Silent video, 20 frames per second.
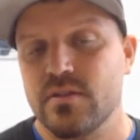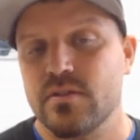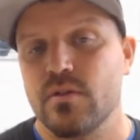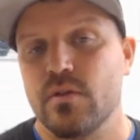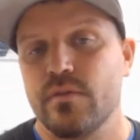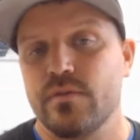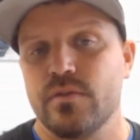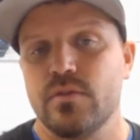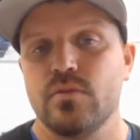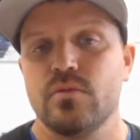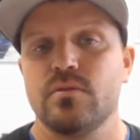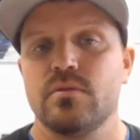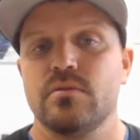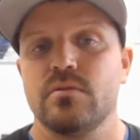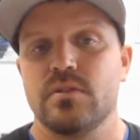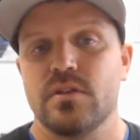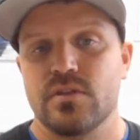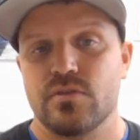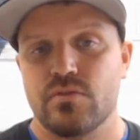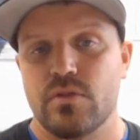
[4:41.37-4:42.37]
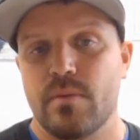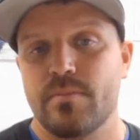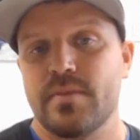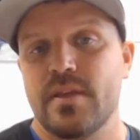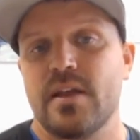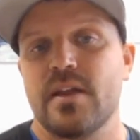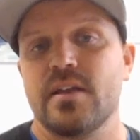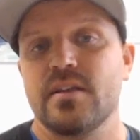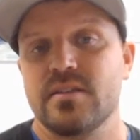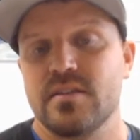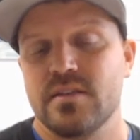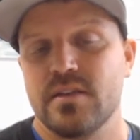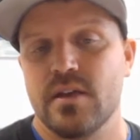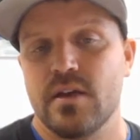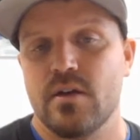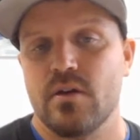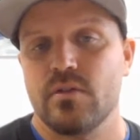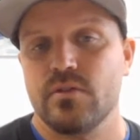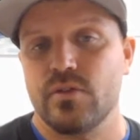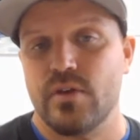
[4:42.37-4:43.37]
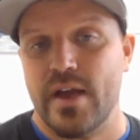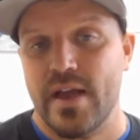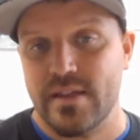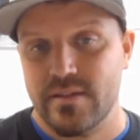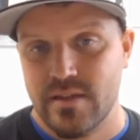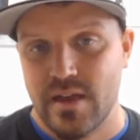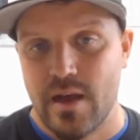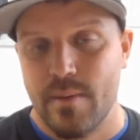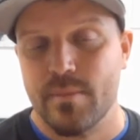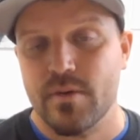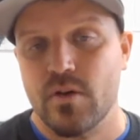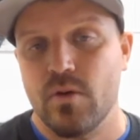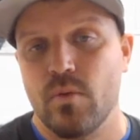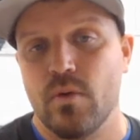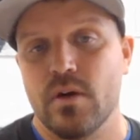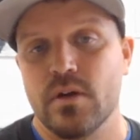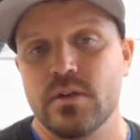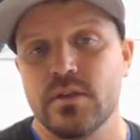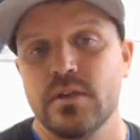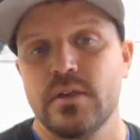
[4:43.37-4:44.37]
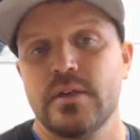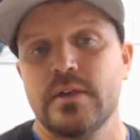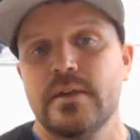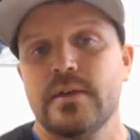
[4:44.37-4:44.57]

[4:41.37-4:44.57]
So if you disrupt that ACL, your anatomical one,